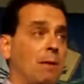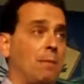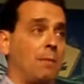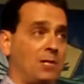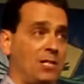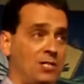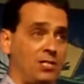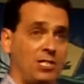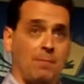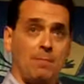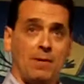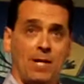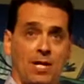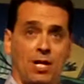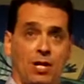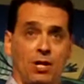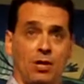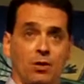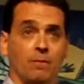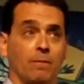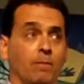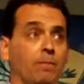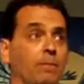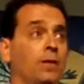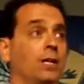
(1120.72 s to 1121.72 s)
up with this on my own,
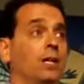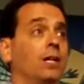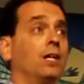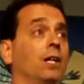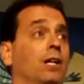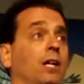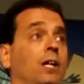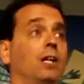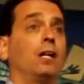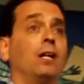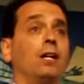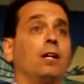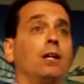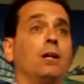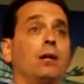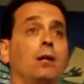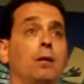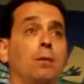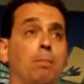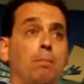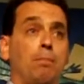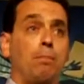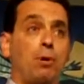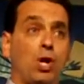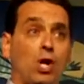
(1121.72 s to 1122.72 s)

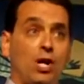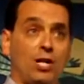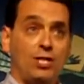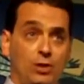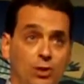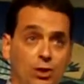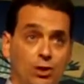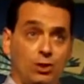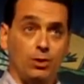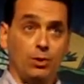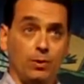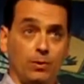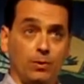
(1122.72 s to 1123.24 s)
part 2,